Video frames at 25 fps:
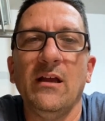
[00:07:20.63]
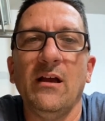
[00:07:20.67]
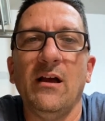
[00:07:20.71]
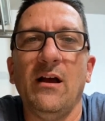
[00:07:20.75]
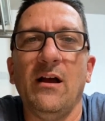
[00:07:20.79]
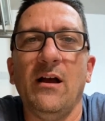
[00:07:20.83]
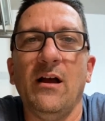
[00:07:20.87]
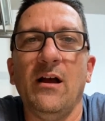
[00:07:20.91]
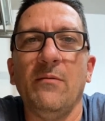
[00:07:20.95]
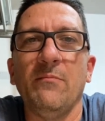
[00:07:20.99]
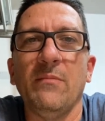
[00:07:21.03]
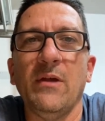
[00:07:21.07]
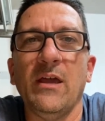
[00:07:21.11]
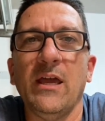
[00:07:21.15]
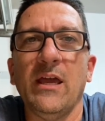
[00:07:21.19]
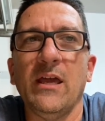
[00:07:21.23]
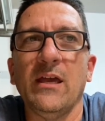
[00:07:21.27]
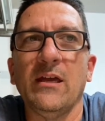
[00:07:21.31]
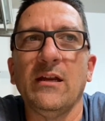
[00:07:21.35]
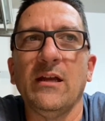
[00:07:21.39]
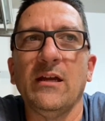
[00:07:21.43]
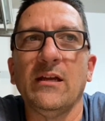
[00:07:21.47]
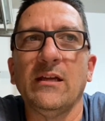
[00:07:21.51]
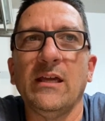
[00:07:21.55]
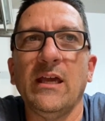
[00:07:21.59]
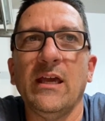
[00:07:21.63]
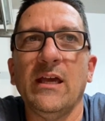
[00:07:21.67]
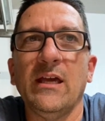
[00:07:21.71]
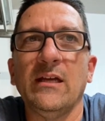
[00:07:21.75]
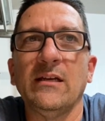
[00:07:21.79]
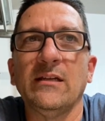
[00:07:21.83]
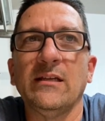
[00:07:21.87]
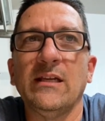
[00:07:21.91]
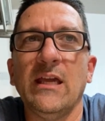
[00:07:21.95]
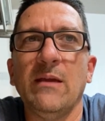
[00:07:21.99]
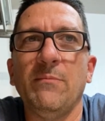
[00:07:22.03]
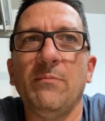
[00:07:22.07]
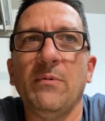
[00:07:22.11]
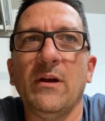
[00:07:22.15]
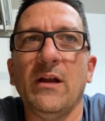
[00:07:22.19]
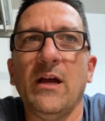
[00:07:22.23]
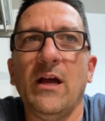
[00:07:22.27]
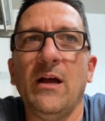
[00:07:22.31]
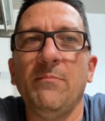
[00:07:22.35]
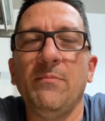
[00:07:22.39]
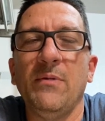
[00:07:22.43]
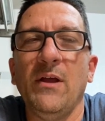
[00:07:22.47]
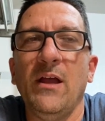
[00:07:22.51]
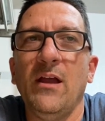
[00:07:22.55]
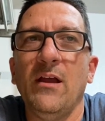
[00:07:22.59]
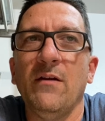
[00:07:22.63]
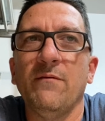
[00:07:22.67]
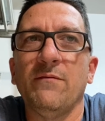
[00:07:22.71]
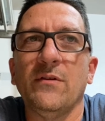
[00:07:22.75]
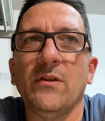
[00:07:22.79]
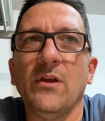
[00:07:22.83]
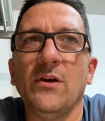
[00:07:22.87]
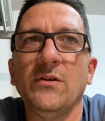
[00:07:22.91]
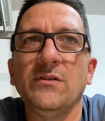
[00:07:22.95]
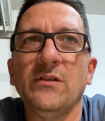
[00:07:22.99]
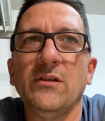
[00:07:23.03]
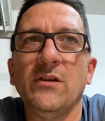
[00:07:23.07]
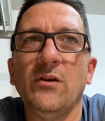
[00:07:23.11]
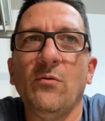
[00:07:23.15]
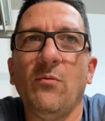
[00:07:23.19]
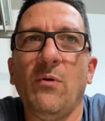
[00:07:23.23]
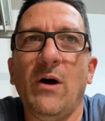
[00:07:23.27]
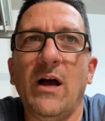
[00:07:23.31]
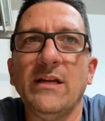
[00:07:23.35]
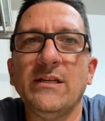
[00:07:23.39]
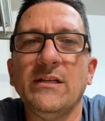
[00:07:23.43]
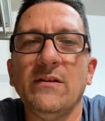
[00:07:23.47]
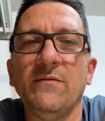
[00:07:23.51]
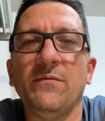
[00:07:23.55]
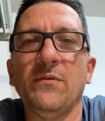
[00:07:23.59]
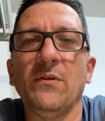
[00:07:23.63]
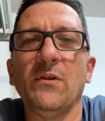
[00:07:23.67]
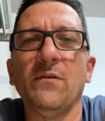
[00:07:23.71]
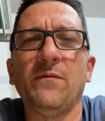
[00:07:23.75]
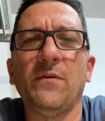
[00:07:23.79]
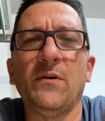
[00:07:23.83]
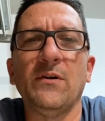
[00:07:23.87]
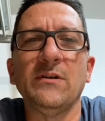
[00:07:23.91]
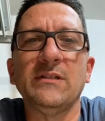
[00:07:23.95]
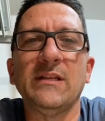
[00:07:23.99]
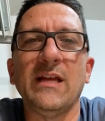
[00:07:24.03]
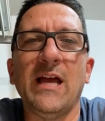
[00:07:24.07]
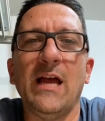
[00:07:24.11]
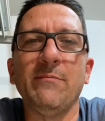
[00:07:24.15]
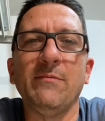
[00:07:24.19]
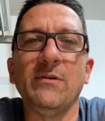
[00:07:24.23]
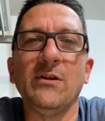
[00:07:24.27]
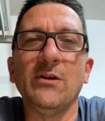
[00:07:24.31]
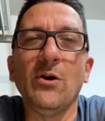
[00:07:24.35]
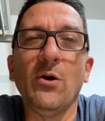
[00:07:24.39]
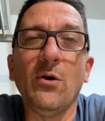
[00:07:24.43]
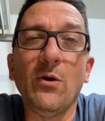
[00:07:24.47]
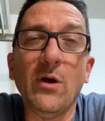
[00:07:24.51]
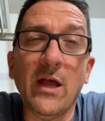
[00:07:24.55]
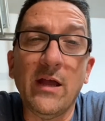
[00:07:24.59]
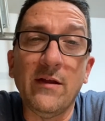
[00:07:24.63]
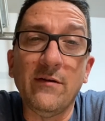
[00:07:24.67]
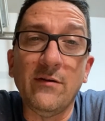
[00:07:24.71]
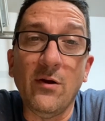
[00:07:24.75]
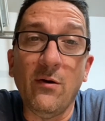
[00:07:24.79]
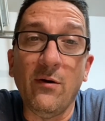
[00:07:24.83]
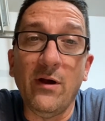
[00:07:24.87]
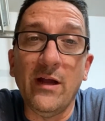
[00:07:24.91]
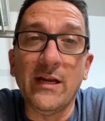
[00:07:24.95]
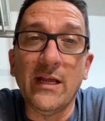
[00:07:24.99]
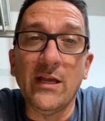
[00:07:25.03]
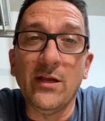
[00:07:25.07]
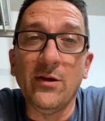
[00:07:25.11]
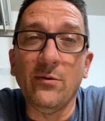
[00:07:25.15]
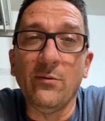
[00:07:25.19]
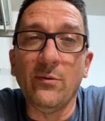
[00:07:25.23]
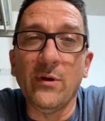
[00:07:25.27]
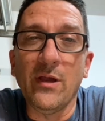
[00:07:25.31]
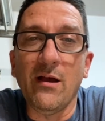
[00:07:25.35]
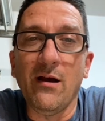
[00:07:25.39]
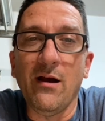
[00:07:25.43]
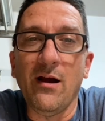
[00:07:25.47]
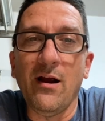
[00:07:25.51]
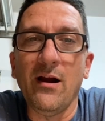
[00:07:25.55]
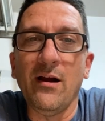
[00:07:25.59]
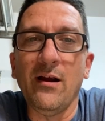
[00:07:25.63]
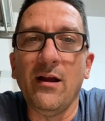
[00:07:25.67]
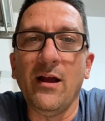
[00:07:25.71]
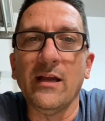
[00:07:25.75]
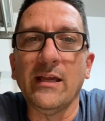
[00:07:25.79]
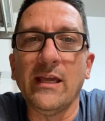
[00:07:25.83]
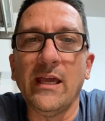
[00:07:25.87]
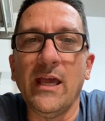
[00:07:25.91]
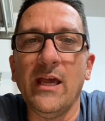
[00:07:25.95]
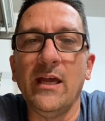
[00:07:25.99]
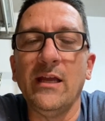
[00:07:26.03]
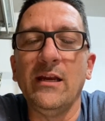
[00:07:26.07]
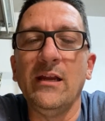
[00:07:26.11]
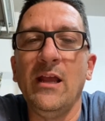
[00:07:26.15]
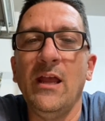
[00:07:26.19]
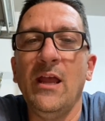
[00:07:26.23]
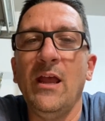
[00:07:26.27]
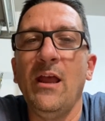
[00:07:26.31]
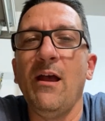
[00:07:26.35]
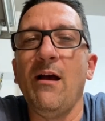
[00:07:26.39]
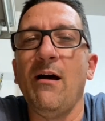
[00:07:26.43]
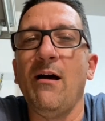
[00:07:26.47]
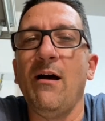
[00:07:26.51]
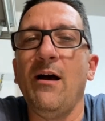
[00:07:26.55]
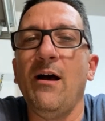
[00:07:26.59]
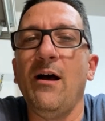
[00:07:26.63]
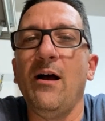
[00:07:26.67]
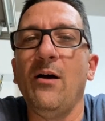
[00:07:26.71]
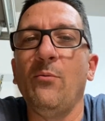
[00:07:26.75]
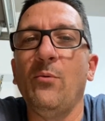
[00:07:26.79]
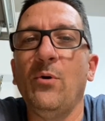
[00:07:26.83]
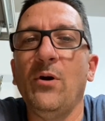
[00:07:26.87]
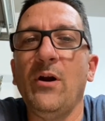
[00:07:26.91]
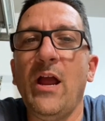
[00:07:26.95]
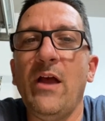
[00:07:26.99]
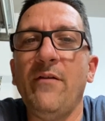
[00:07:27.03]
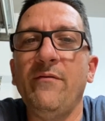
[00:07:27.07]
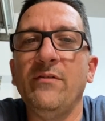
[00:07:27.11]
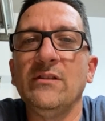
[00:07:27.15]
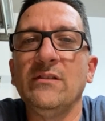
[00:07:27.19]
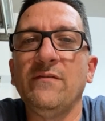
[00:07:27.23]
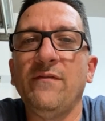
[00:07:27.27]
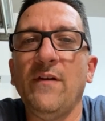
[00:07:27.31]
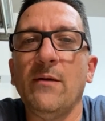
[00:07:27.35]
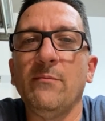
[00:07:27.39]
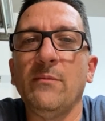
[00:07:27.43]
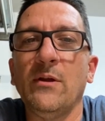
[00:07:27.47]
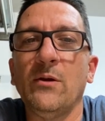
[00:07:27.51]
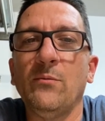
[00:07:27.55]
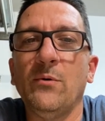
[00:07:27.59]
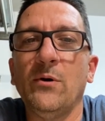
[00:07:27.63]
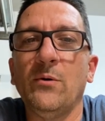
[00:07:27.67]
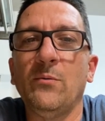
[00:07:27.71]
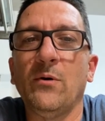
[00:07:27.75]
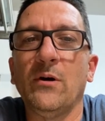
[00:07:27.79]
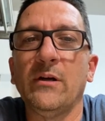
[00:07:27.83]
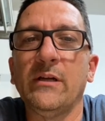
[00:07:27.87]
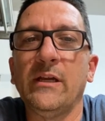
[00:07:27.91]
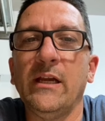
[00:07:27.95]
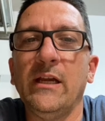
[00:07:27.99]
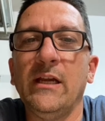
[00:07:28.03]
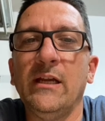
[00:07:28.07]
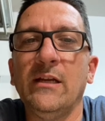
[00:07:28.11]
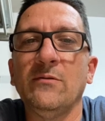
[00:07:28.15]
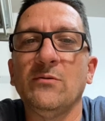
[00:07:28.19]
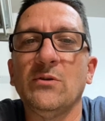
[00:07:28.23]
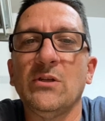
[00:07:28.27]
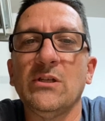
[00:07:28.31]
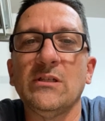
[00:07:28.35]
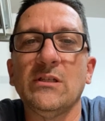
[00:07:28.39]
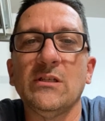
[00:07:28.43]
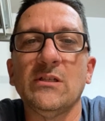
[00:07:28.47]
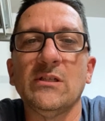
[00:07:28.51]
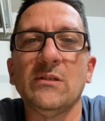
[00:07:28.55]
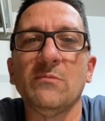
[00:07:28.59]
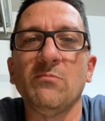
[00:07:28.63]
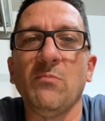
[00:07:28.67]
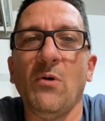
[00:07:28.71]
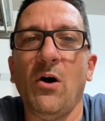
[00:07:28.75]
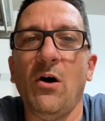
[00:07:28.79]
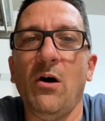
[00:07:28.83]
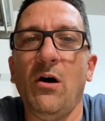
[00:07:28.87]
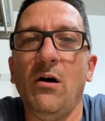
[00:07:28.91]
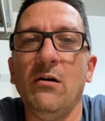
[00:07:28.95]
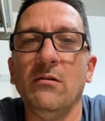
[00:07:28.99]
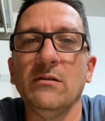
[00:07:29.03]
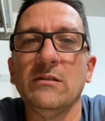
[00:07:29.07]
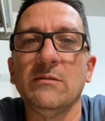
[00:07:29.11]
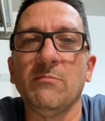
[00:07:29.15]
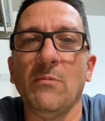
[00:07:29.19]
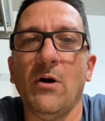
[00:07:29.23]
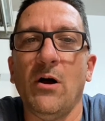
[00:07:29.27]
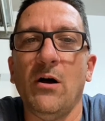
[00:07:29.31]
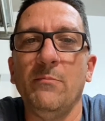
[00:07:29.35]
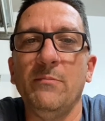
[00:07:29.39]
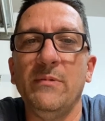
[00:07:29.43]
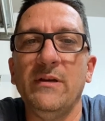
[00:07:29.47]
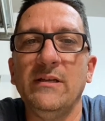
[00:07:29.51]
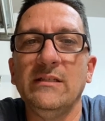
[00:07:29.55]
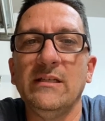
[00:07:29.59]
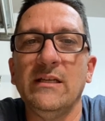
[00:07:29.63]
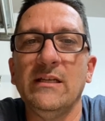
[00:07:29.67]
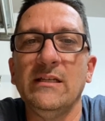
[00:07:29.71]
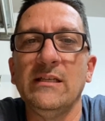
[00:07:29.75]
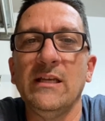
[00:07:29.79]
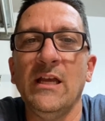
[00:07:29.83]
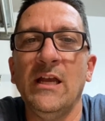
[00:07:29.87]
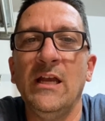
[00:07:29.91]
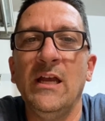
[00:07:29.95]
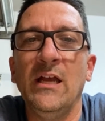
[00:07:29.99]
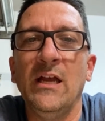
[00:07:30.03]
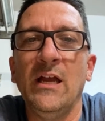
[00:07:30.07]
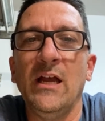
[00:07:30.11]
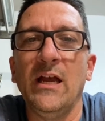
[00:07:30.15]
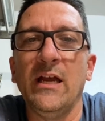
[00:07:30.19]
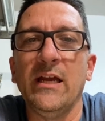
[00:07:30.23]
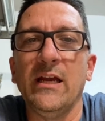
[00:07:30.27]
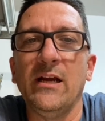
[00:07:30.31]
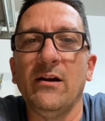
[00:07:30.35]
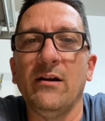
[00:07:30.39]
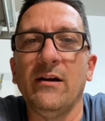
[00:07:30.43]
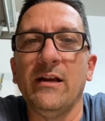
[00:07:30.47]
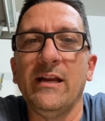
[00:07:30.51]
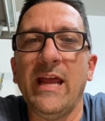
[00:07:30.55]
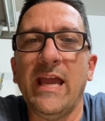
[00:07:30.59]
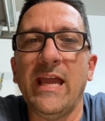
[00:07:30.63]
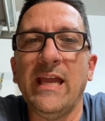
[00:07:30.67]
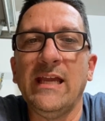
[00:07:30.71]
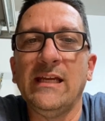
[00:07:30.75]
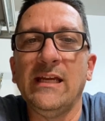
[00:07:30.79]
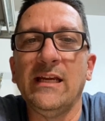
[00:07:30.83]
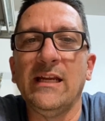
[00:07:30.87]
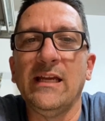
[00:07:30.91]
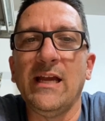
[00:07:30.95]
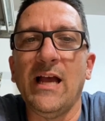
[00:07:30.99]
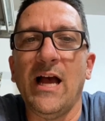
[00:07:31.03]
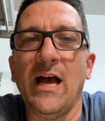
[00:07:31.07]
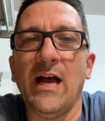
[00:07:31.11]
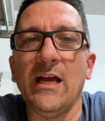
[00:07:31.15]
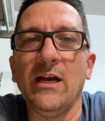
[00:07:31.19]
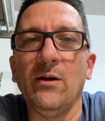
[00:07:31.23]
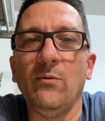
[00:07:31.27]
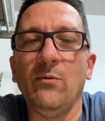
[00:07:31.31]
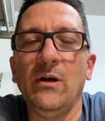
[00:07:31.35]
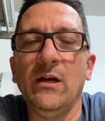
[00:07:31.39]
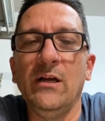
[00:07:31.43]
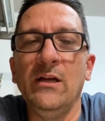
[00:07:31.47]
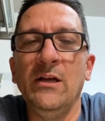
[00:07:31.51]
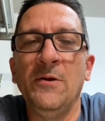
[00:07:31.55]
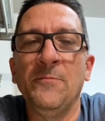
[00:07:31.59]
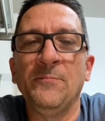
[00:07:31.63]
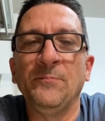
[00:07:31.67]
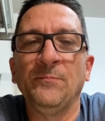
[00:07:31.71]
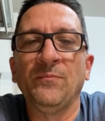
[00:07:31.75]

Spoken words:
And again, keep it up. For those of you watching for the first time, you know, no idea who we are. Again, we're Evans Family Woodworking, just a small business here in Ankeny, Iowa.